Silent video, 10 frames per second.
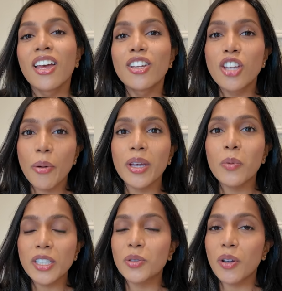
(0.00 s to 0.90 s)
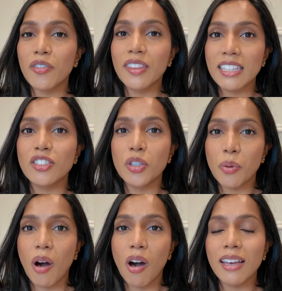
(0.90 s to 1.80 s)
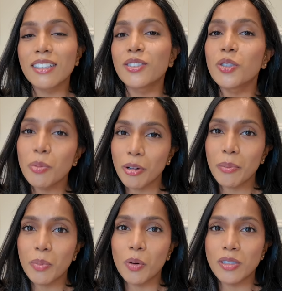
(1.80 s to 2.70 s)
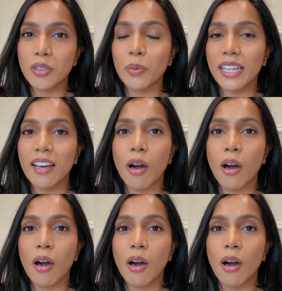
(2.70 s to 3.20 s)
Knowing which one of these you are is super important when it